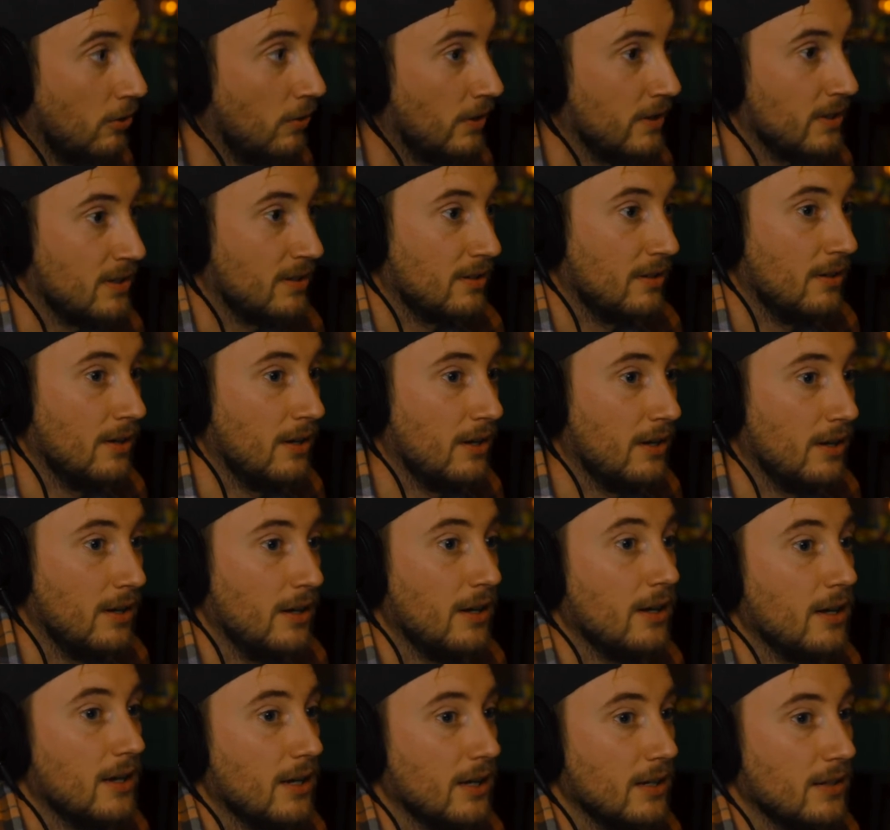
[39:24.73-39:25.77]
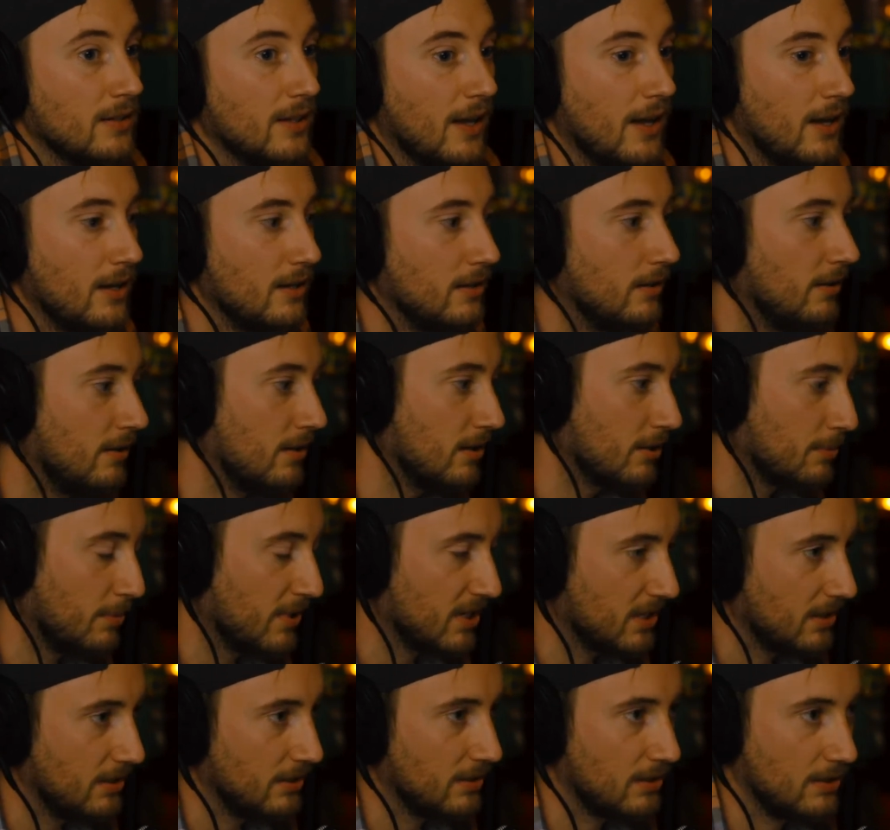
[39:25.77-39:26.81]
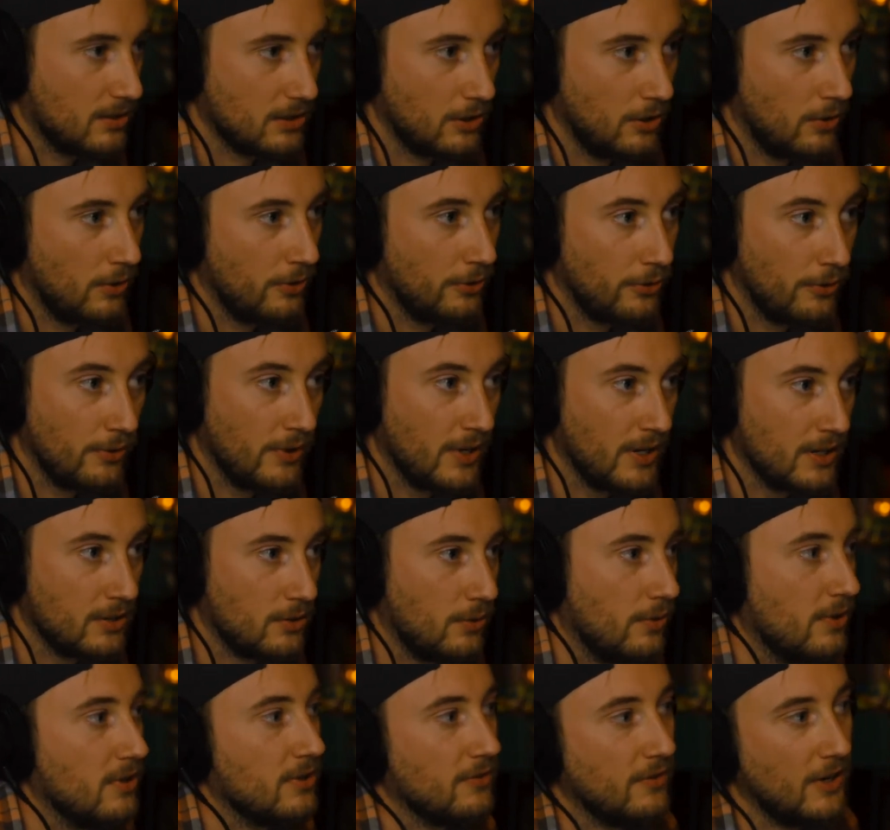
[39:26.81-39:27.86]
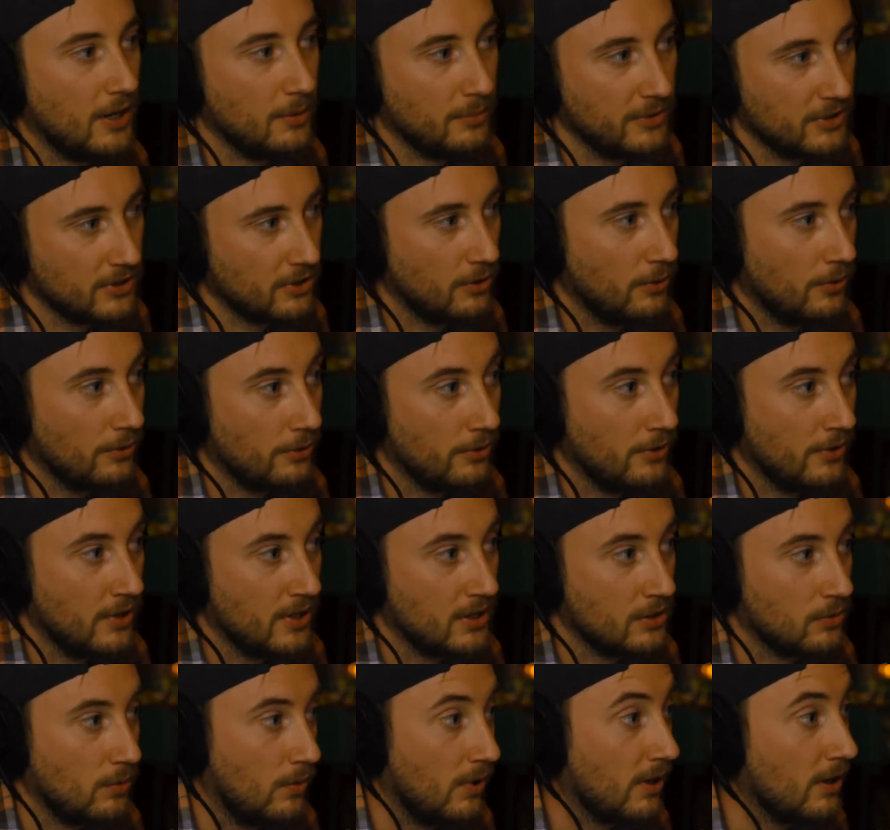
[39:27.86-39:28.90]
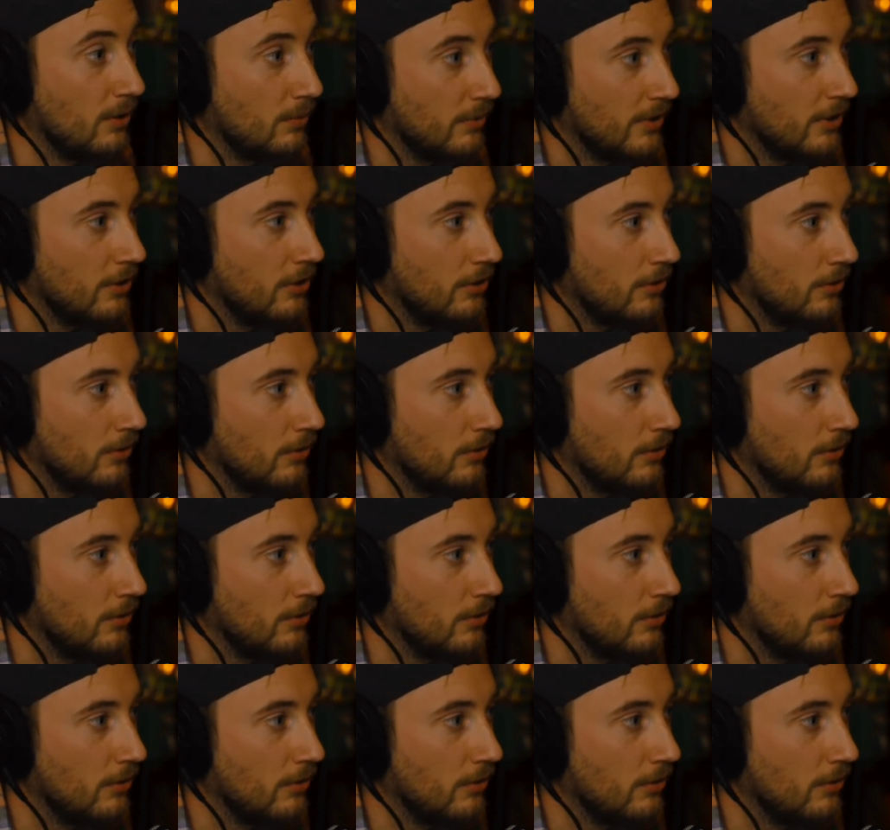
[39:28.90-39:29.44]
It's It's, hey, this business is going through this, or this family's going through this. What can we do?